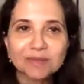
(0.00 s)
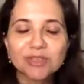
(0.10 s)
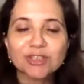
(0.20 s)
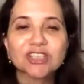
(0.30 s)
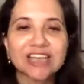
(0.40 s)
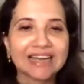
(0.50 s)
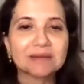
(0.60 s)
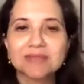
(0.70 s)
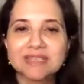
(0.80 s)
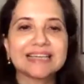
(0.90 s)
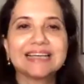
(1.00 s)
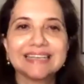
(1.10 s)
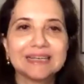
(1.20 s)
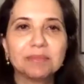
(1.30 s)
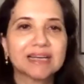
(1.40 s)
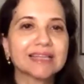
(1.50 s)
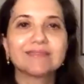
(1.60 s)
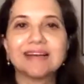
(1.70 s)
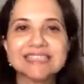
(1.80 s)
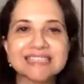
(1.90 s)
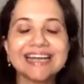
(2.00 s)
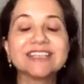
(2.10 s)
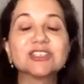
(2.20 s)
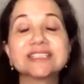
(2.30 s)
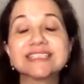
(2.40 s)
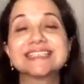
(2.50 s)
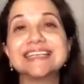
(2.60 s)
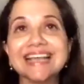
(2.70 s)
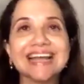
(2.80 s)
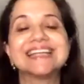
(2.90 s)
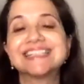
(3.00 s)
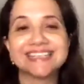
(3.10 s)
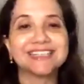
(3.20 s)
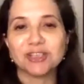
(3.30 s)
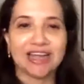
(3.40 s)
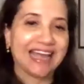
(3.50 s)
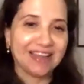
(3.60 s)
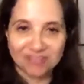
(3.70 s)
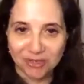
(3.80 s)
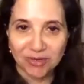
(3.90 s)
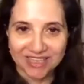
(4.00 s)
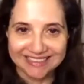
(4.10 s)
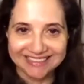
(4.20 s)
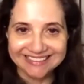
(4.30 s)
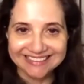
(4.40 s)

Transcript: to Chat Masala. Bharadwaj and I are just delighted to have you here.